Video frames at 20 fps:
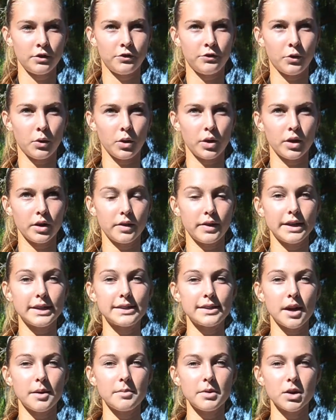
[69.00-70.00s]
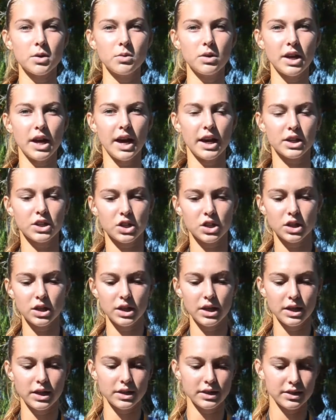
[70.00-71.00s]
For this summer, we
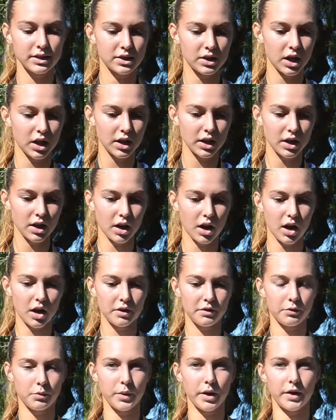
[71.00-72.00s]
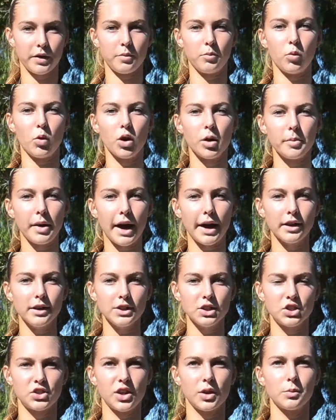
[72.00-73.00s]
actually started off with more
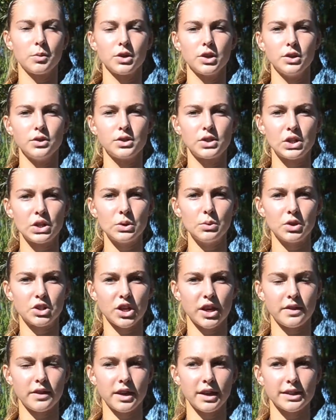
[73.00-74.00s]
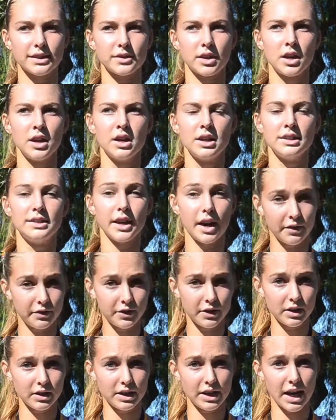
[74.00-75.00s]
mileage than we're used to, which I think has
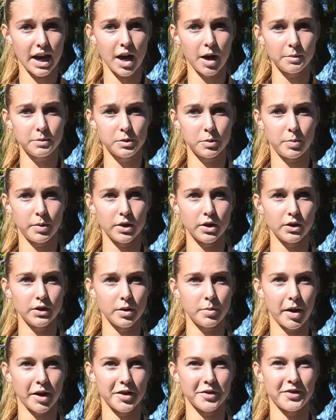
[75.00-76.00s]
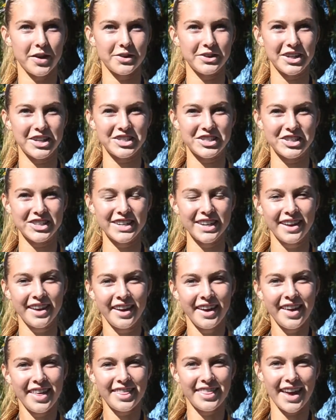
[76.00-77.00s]
definitely helped build a better foundation
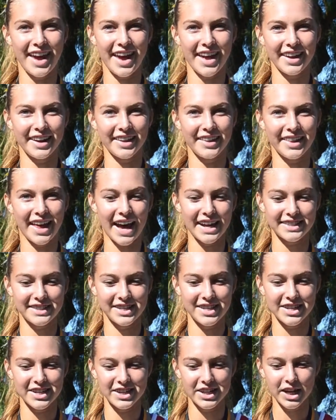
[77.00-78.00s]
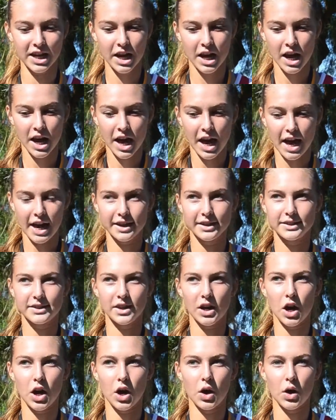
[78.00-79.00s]
than last year. And
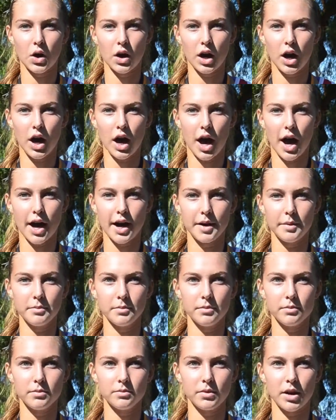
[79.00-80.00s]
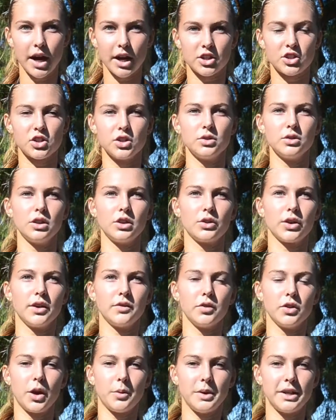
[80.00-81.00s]
so I'm actually really
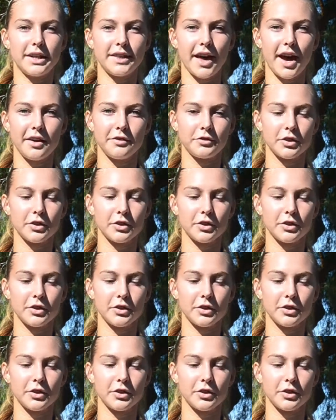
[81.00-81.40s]
grateful that we did that.